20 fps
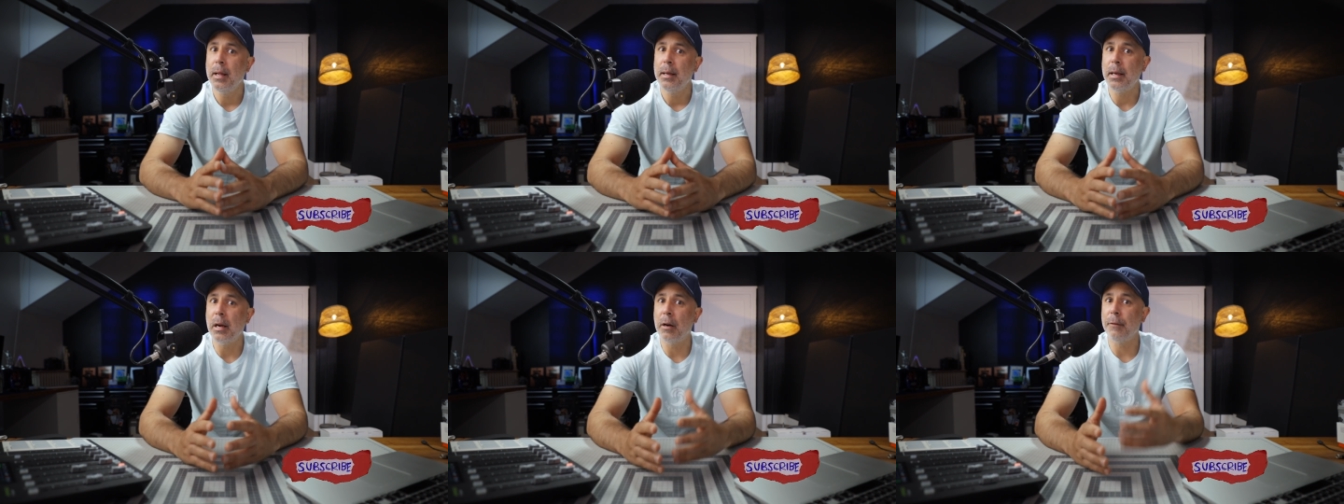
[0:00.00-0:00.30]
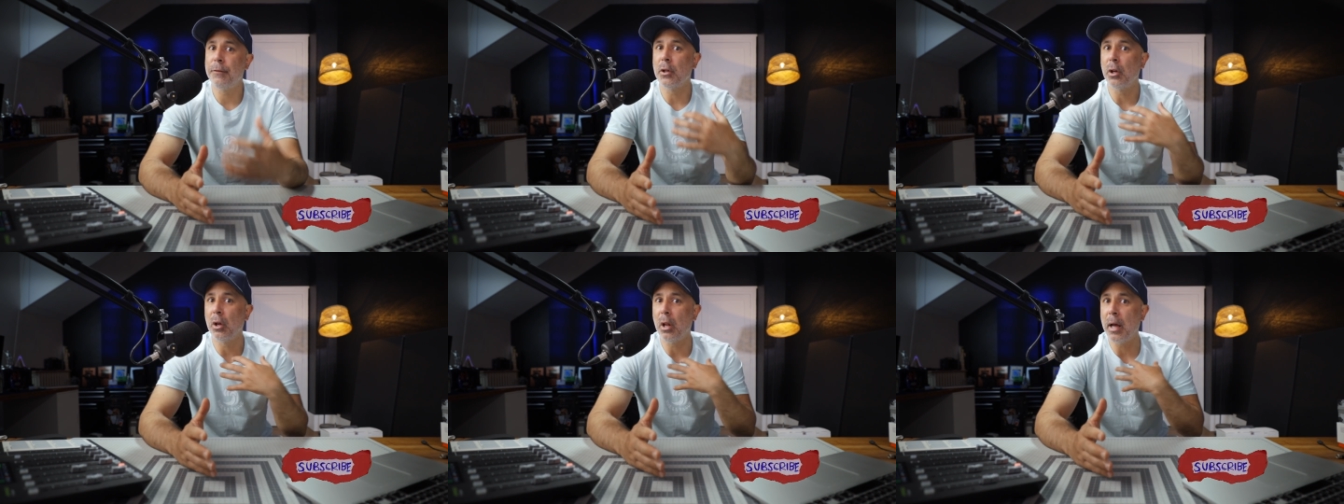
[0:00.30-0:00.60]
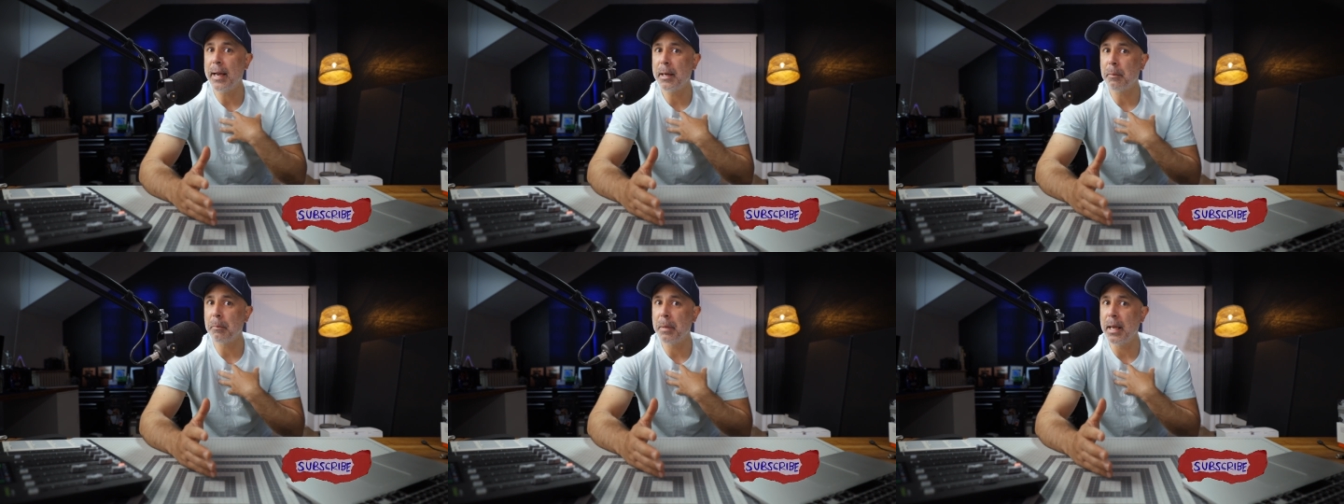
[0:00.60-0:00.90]
Now, if you're
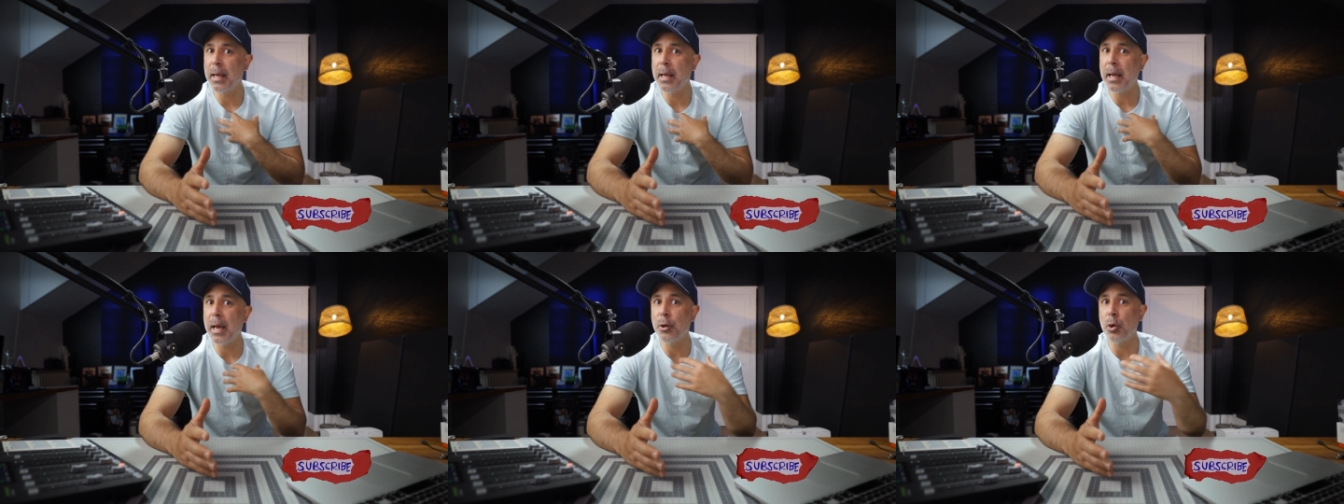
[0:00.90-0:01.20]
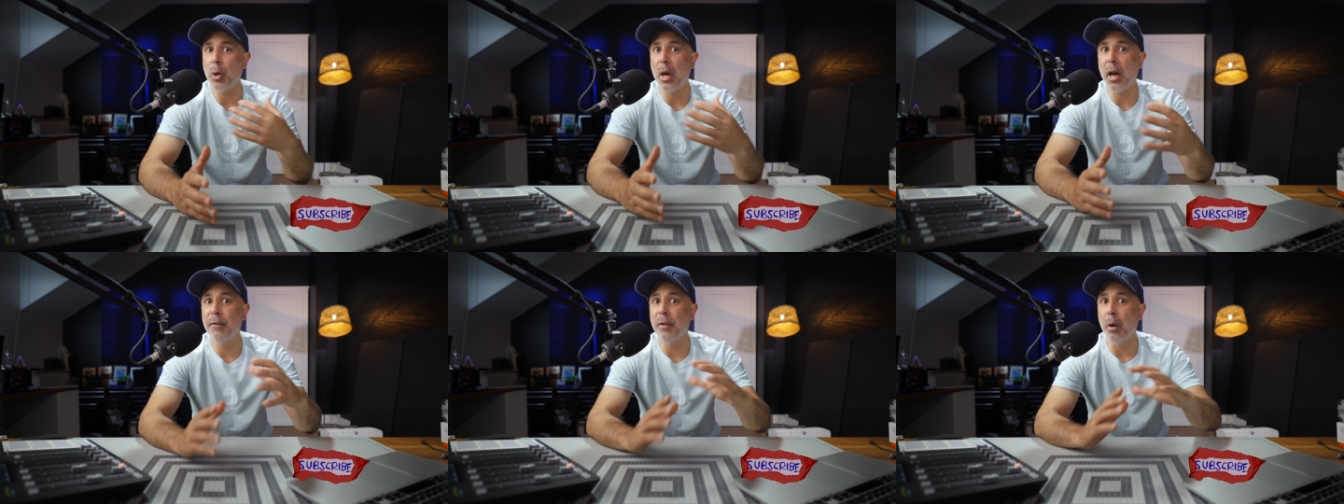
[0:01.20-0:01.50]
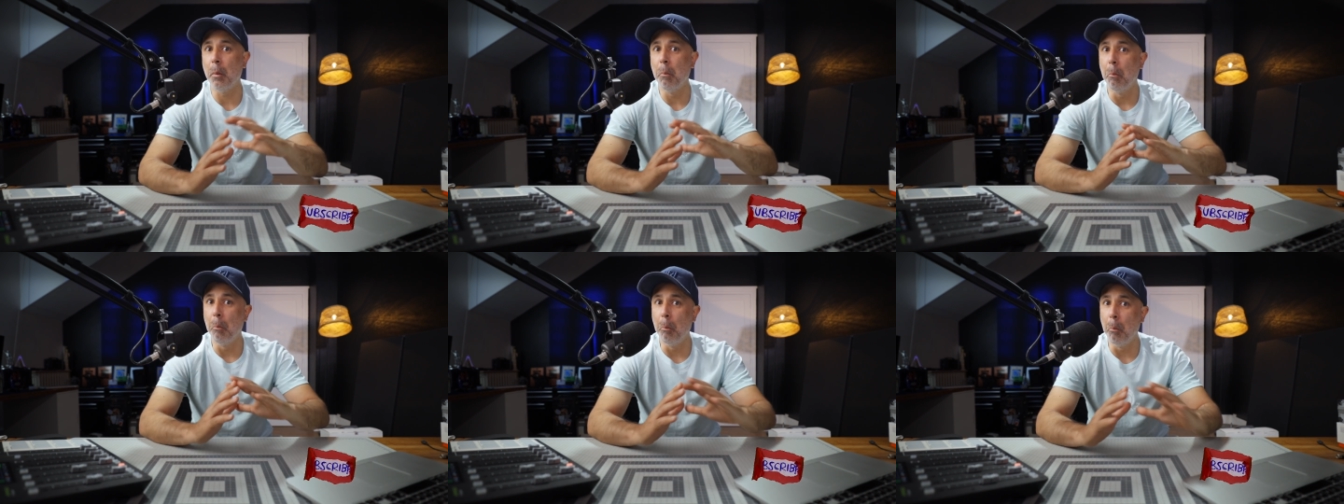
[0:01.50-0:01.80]
like me and you have
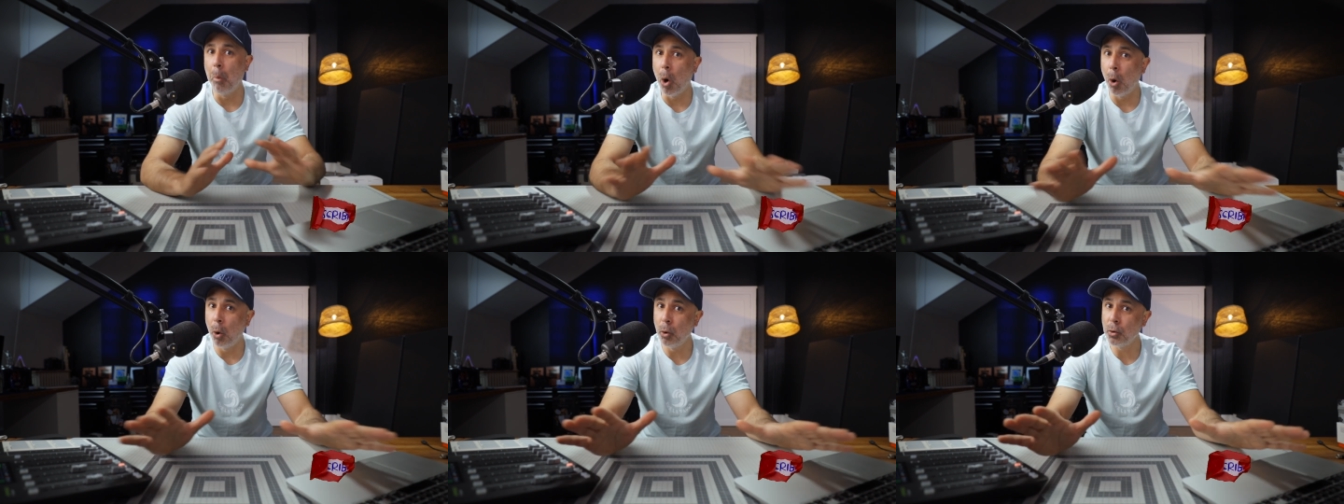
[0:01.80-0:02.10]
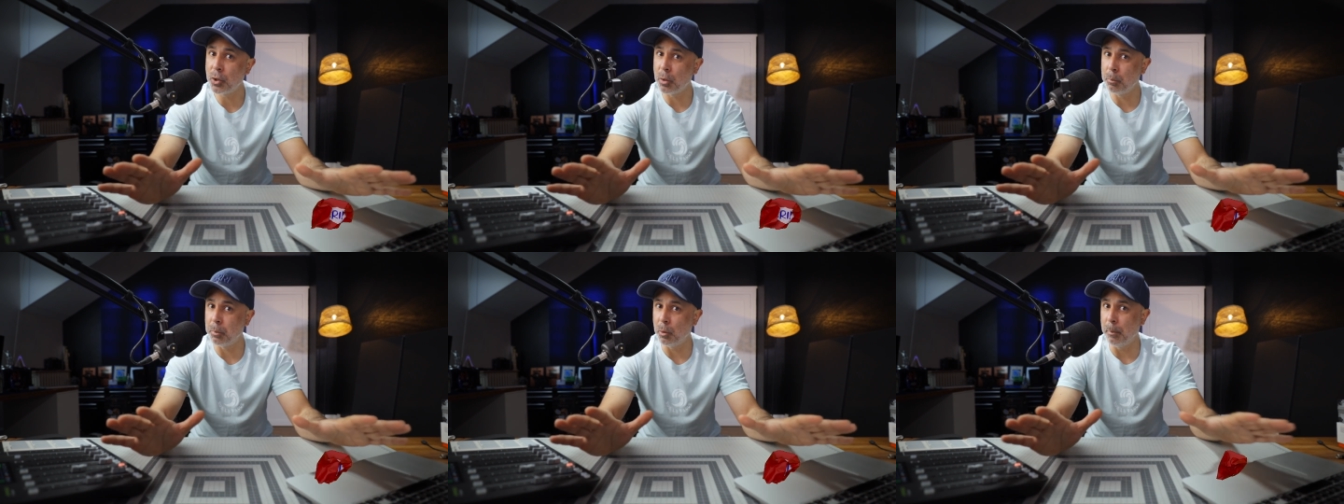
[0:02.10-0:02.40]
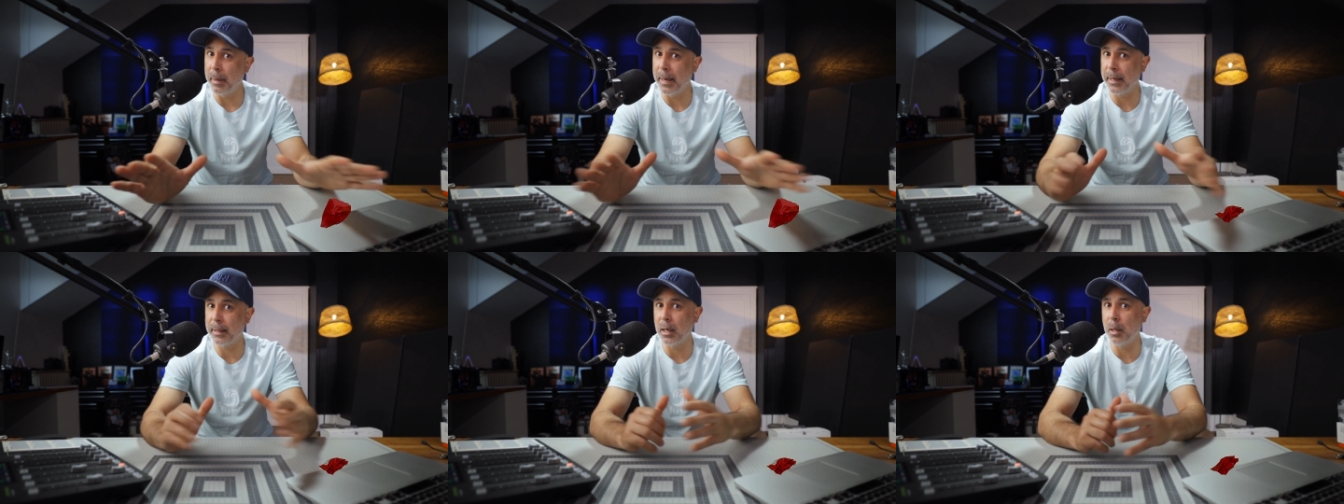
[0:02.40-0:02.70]
multiple
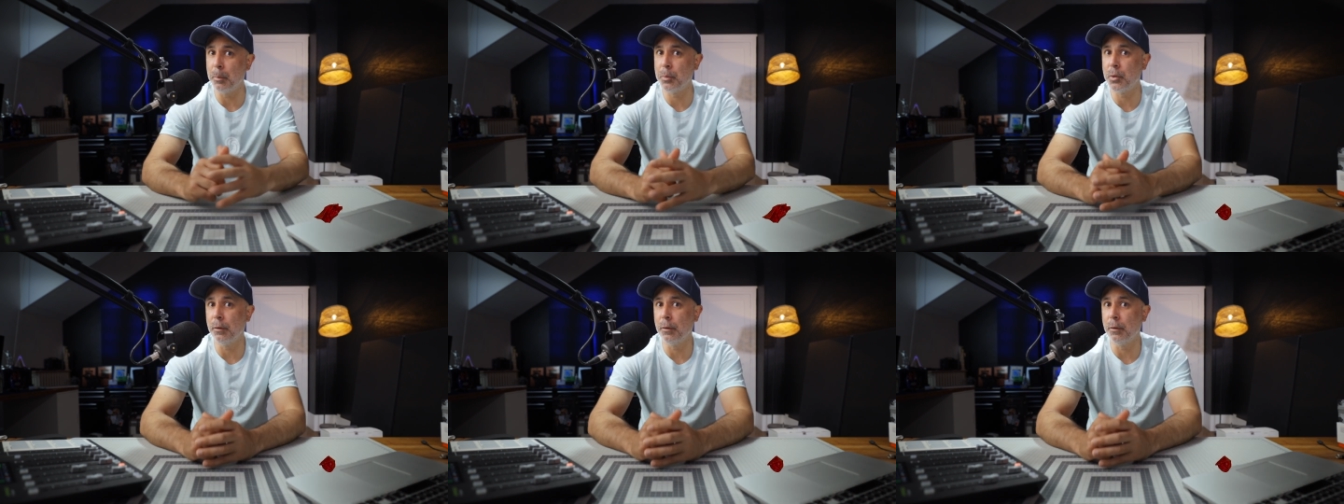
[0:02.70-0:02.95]
backups